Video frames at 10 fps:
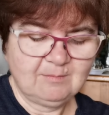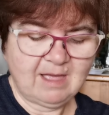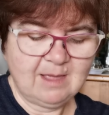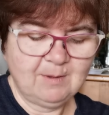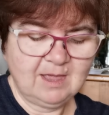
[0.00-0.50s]

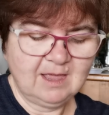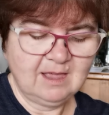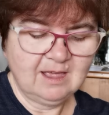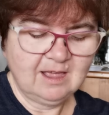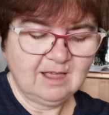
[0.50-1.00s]

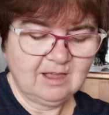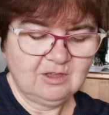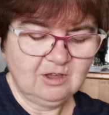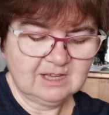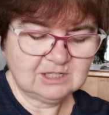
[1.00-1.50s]
maybe
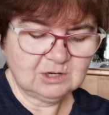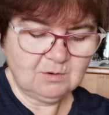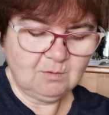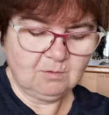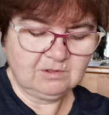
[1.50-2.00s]
you can
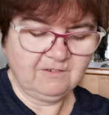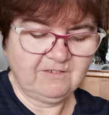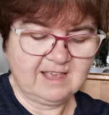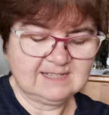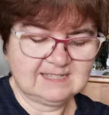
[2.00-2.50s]
do all the
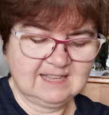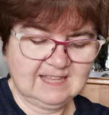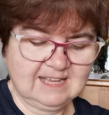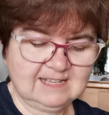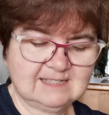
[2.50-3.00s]
fancy
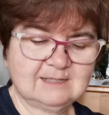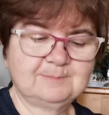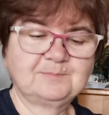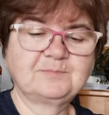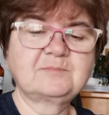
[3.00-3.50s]
things.
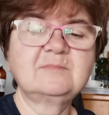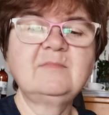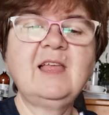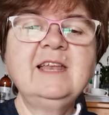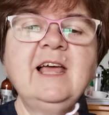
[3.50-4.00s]

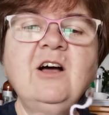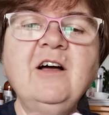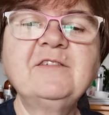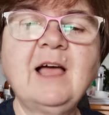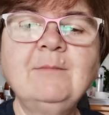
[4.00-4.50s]
Now
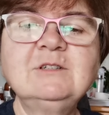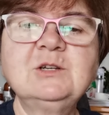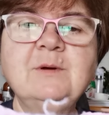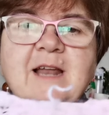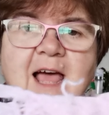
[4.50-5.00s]
I've come
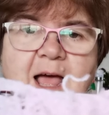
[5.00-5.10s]
to an